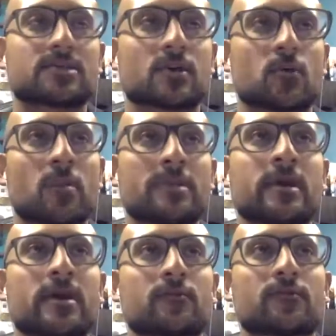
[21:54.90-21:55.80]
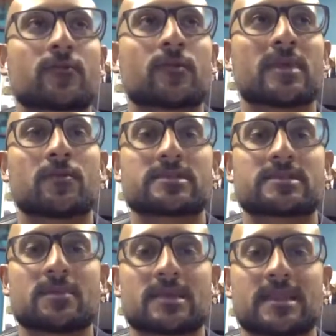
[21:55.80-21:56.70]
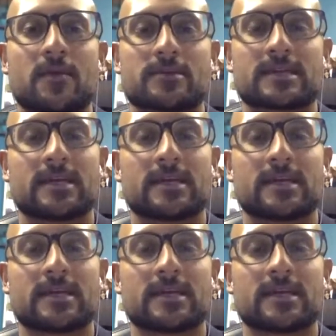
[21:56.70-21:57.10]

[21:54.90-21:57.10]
so Ramadan for me was something that was